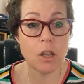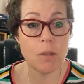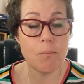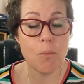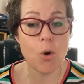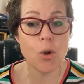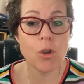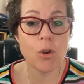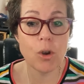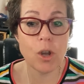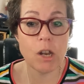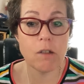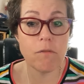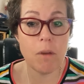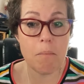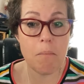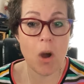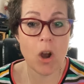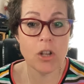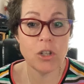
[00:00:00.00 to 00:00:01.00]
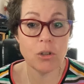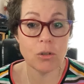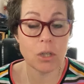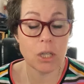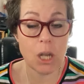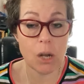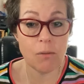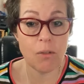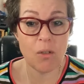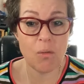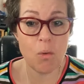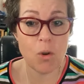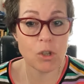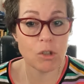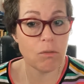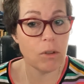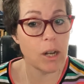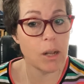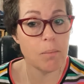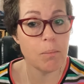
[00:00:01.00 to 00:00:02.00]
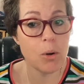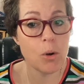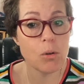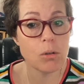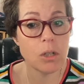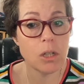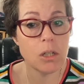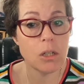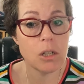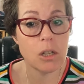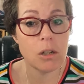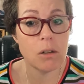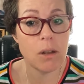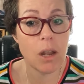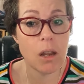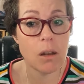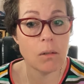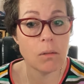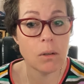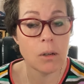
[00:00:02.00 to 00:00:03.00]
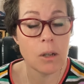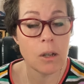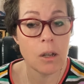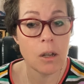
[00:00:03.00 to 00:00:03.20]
and the more you're going to remind yourself of what's really important to you.